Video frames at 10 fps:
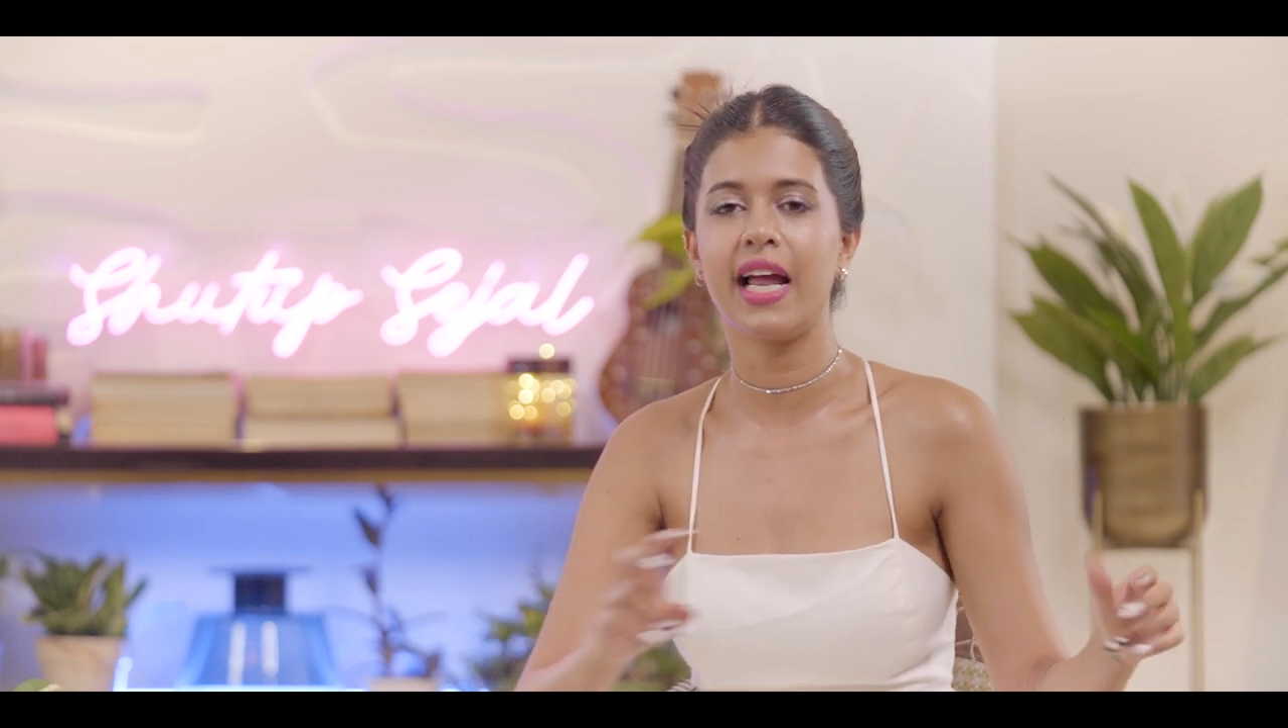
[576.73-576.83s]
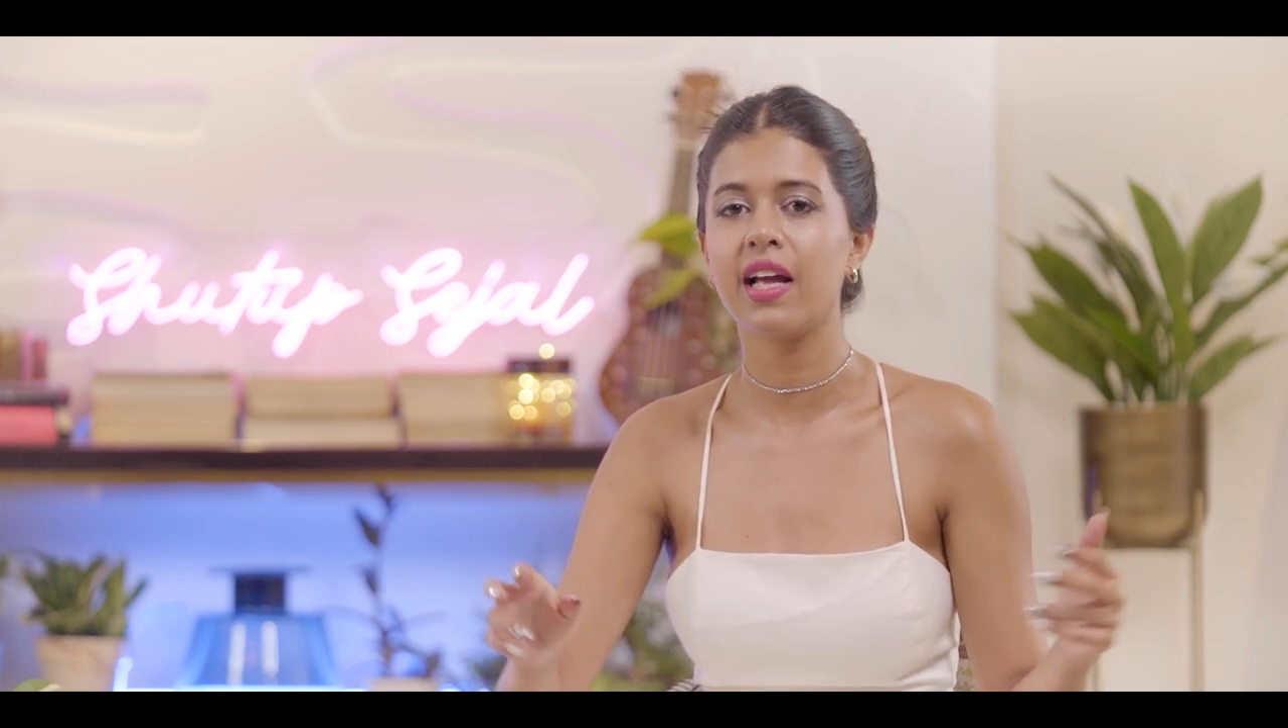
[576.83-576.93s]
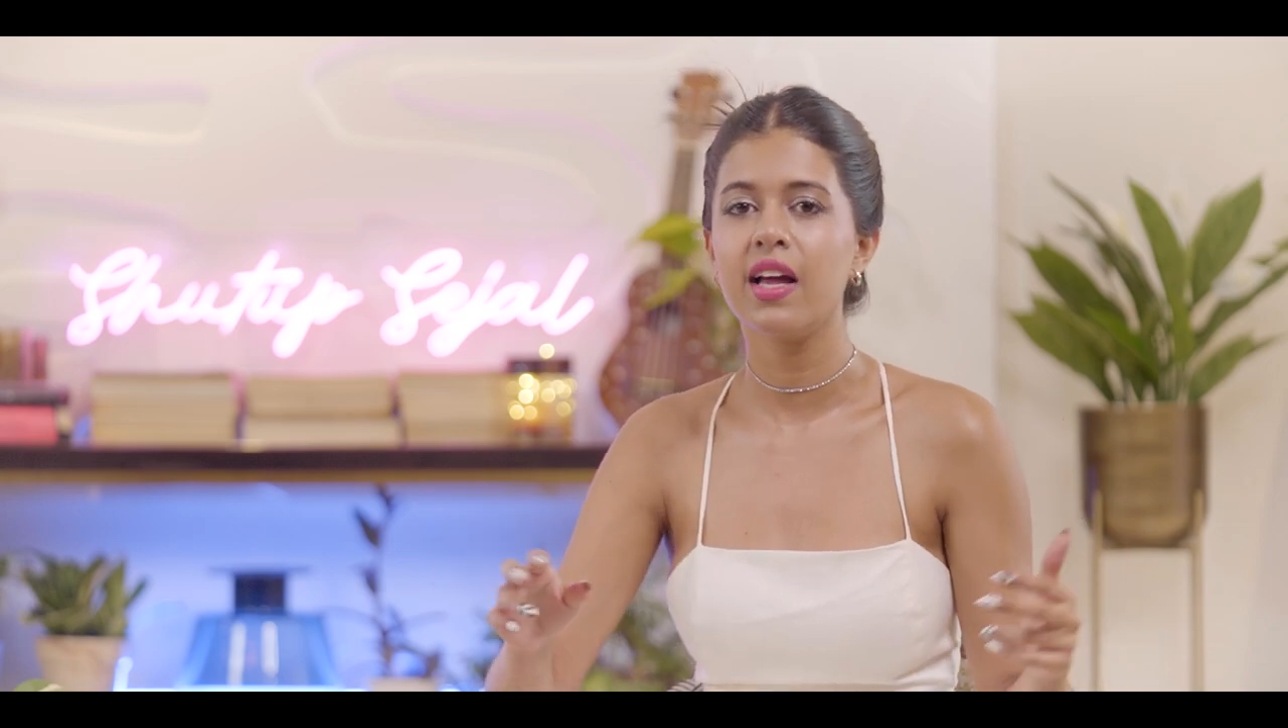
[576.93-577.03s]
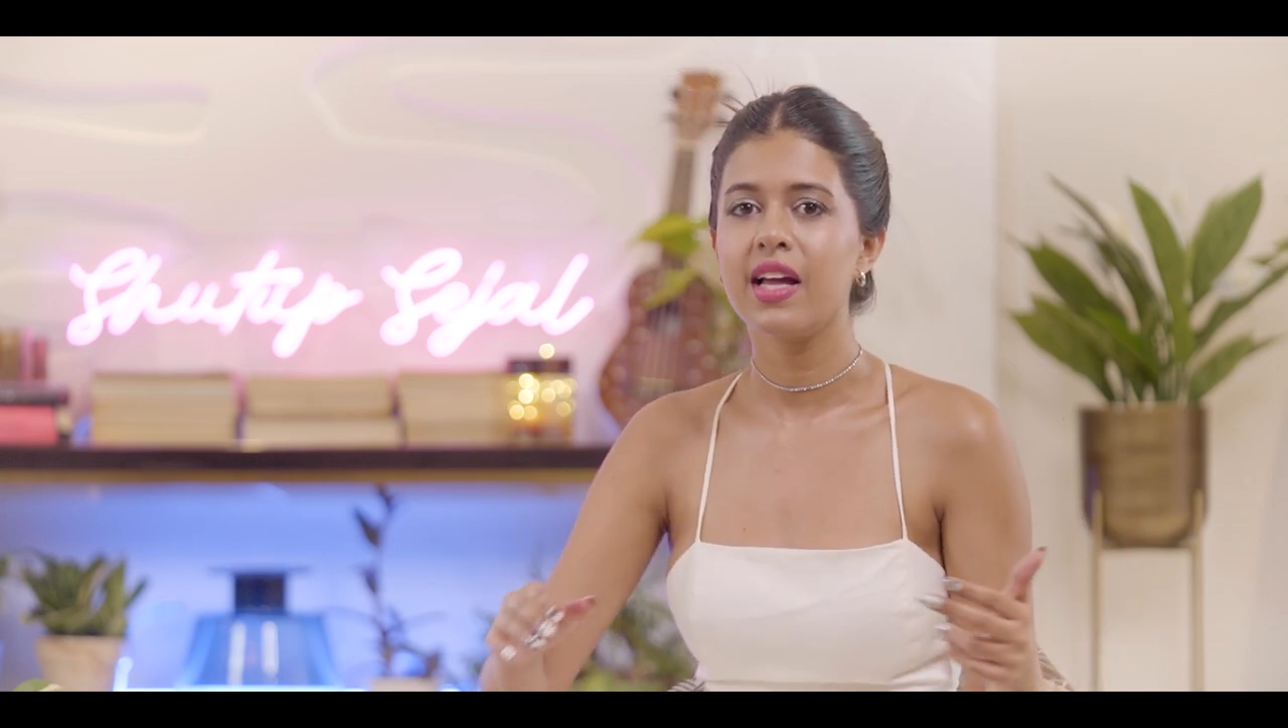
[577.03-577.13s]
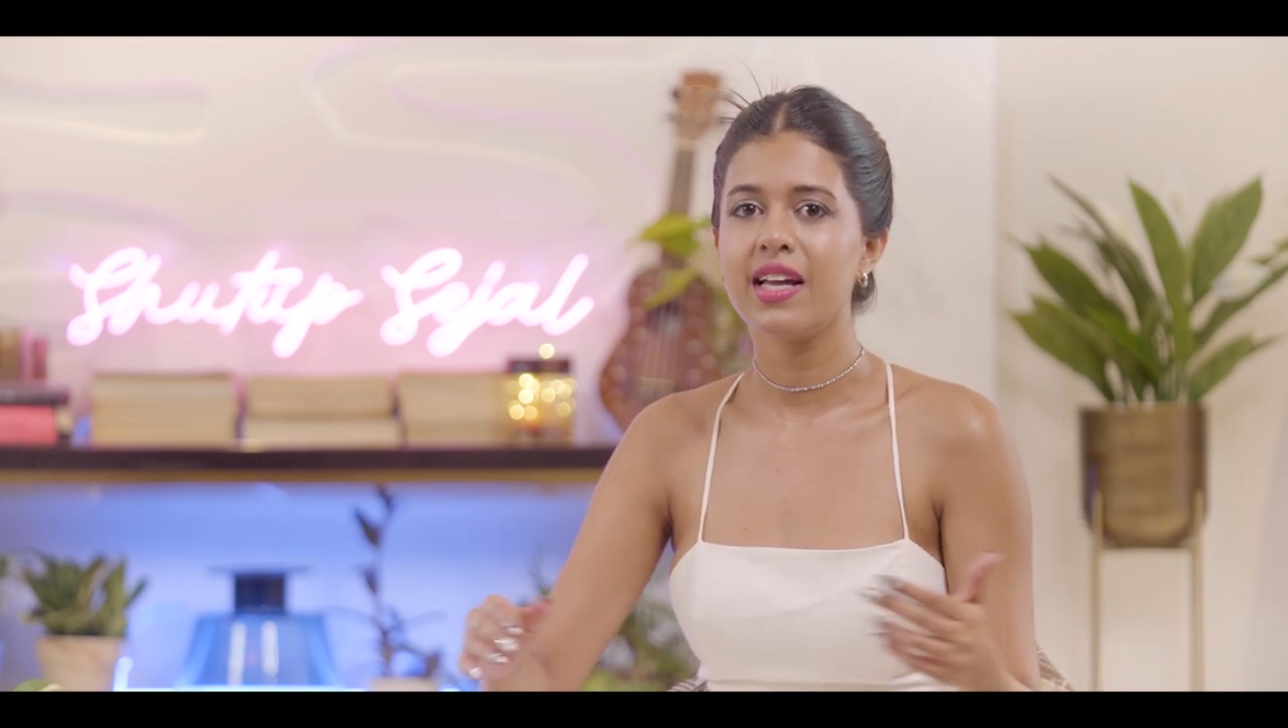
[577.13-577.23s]

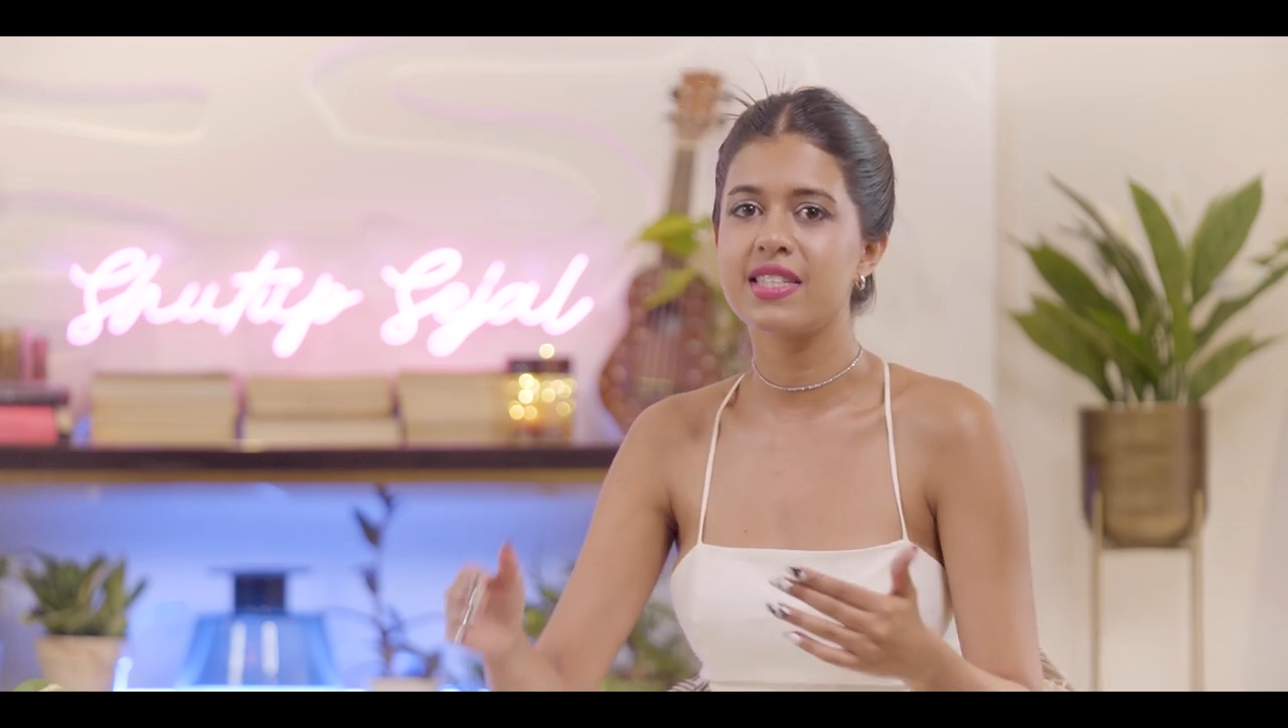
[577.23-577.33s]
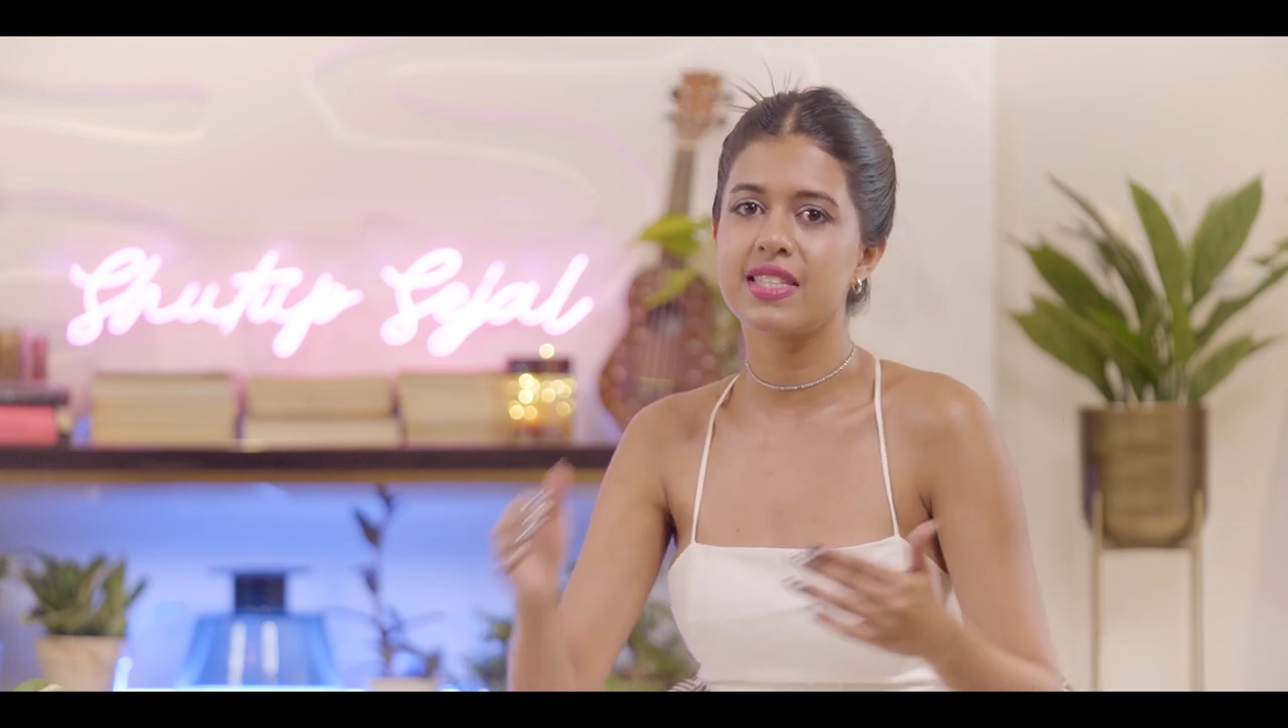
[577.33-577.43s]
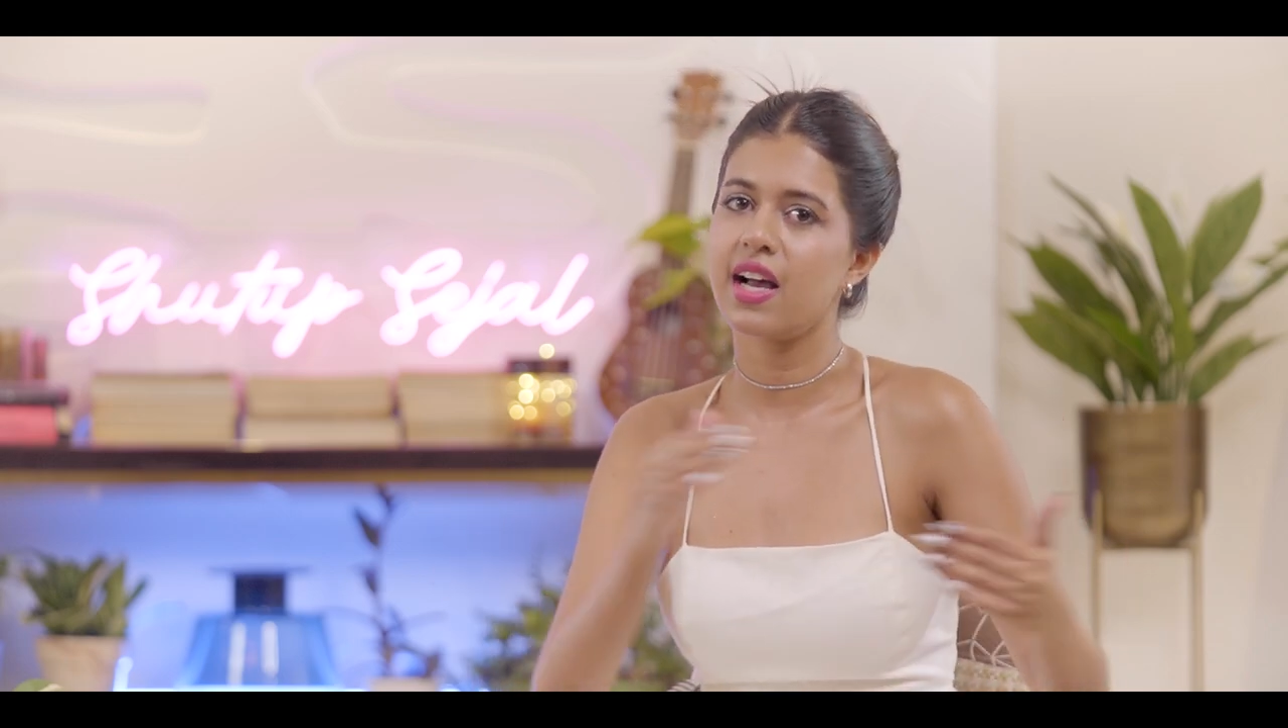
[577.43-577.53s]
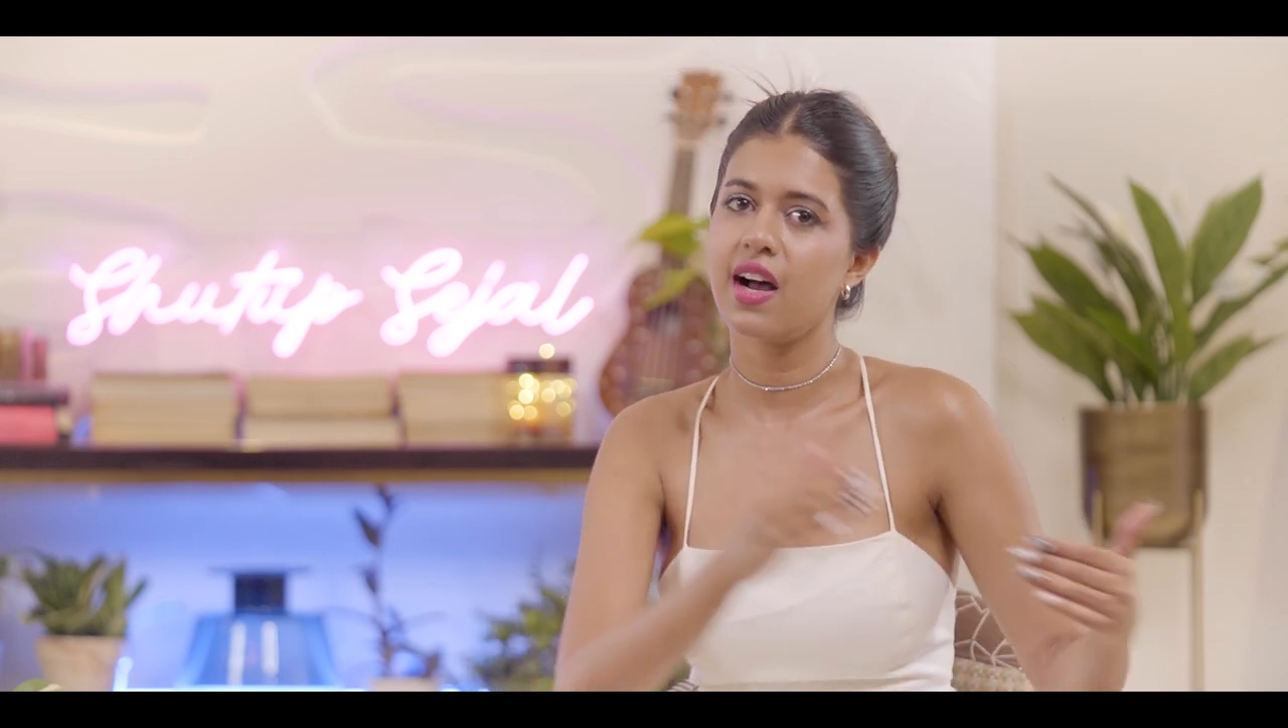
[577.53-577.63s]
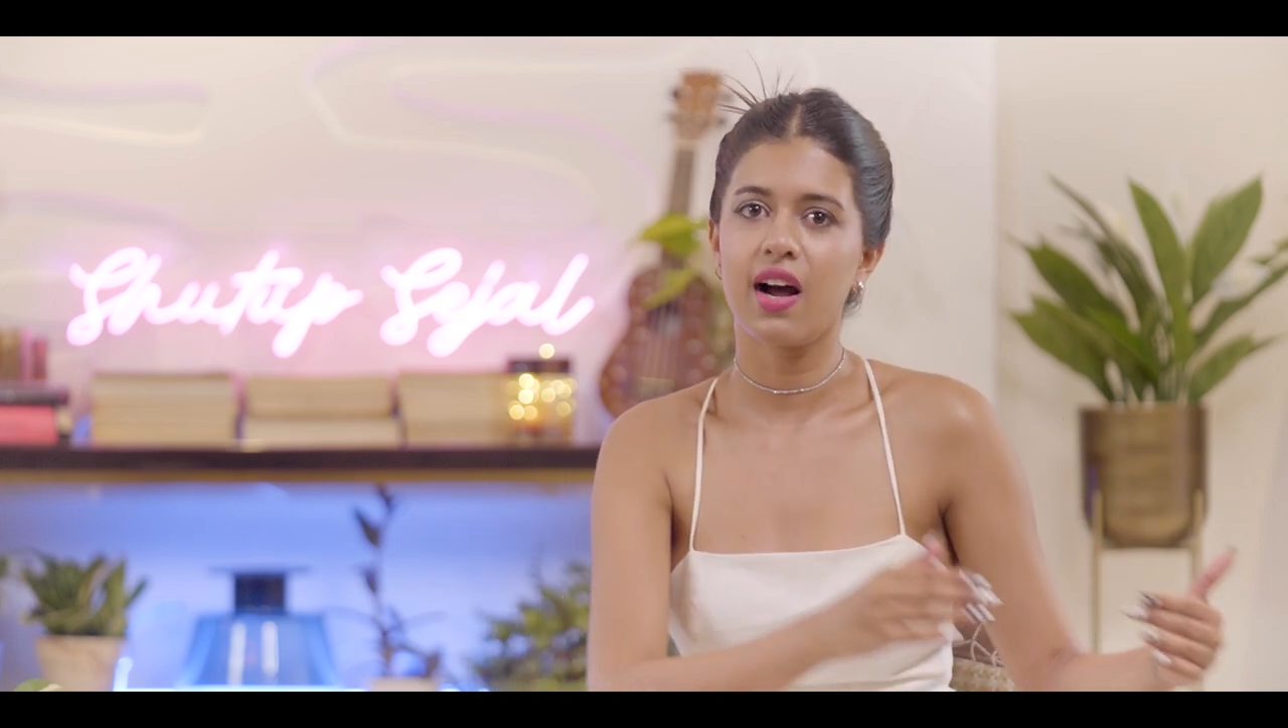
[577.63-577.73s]
Like, is